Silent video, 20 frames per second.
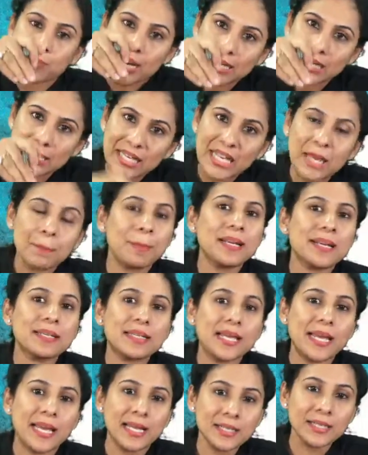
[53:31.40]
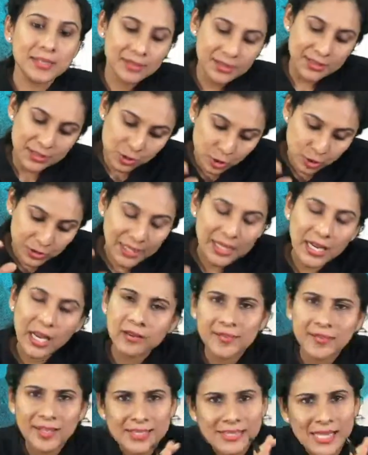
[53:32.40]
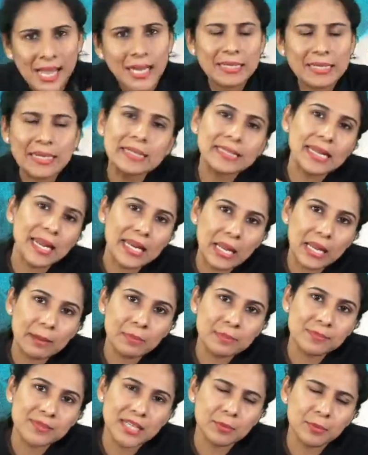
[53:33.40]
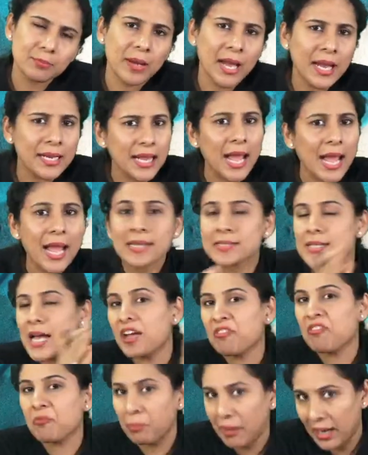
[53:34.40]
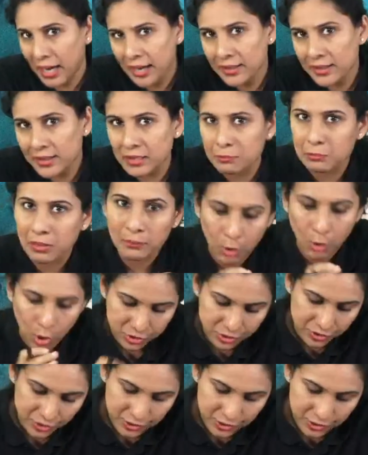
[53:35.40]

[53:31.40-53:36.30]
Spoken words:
and keep it there so that I have exactly 10 mm setback as I have planned in my mock